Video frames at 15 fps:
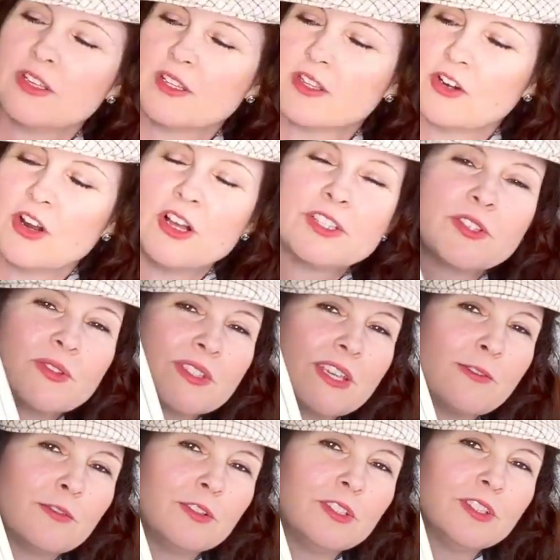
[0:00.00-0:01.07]
There are also
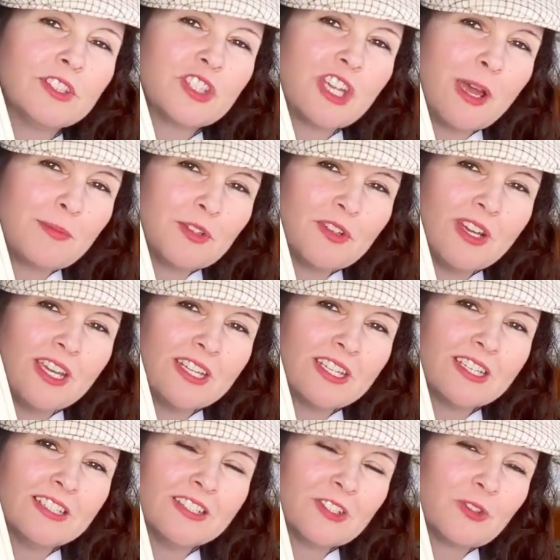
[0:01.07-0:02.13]
several chapter
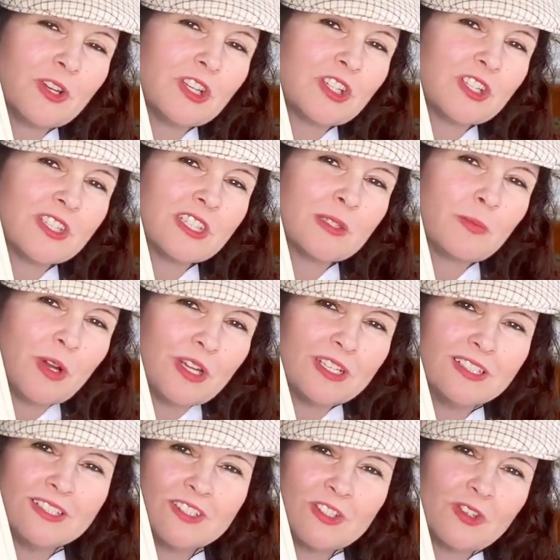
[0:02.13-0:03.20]
heading illustrations, spot
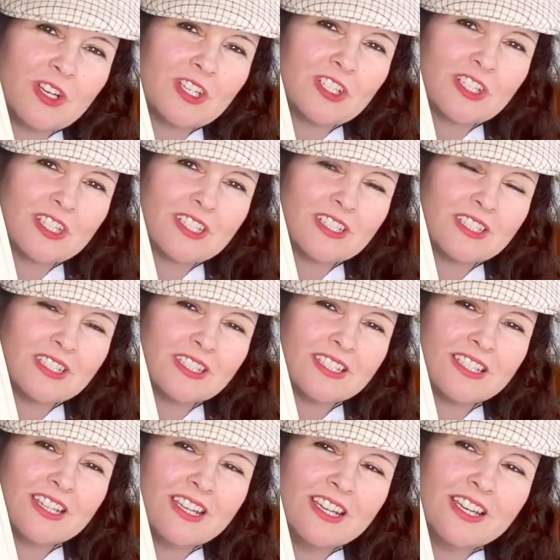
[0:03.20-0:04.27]
illustrations
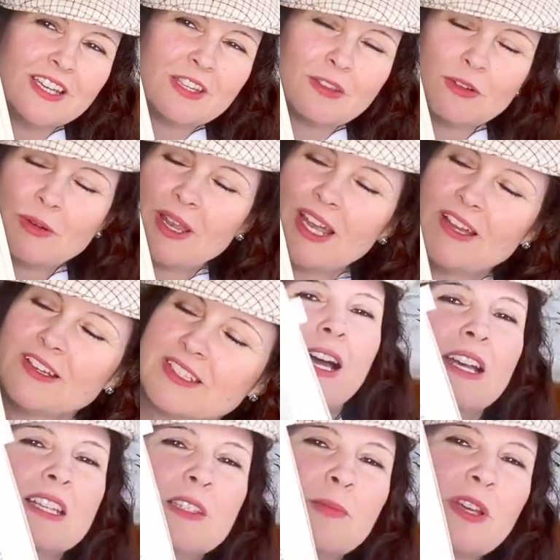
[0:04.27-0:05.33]
throughout.
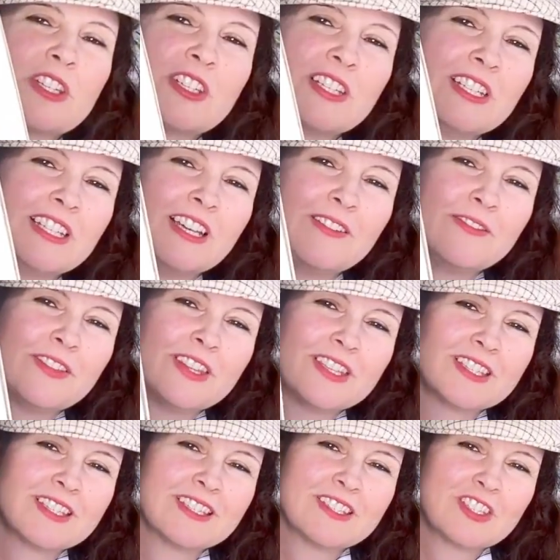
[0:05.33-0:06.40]
I especially love
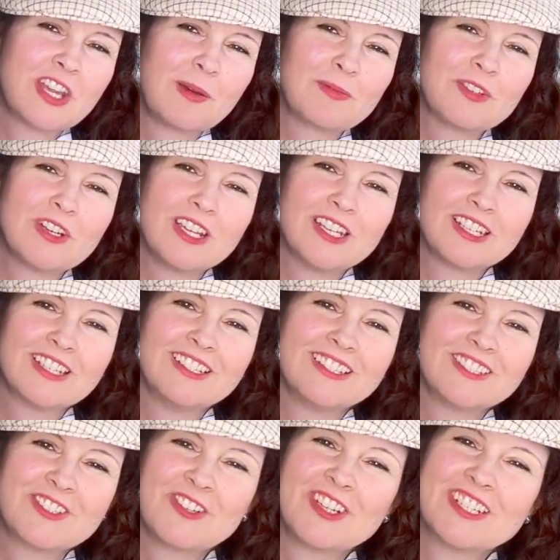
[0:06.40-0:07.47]
this chapter heading
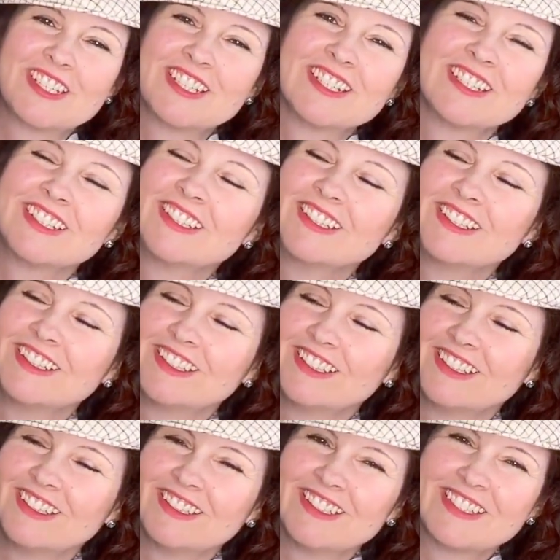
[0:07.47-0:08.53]
illustration.
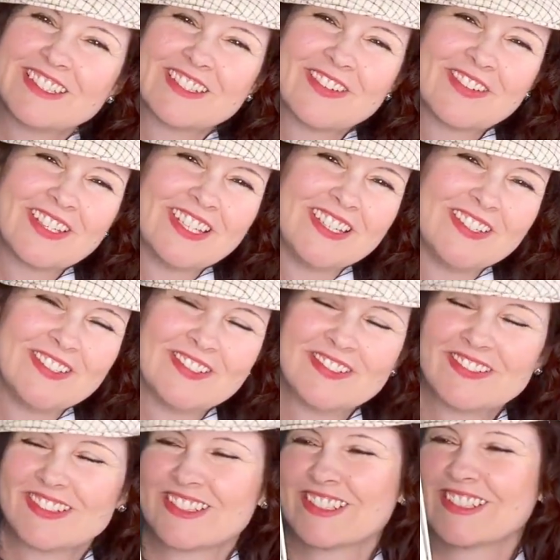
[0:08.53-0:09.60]
He's so
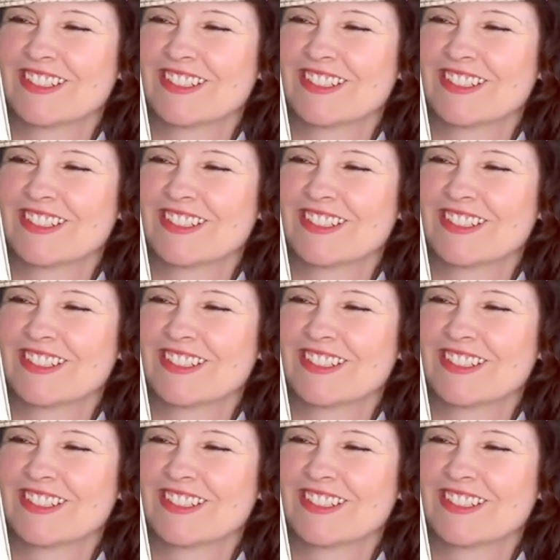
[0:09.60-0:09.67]
cute.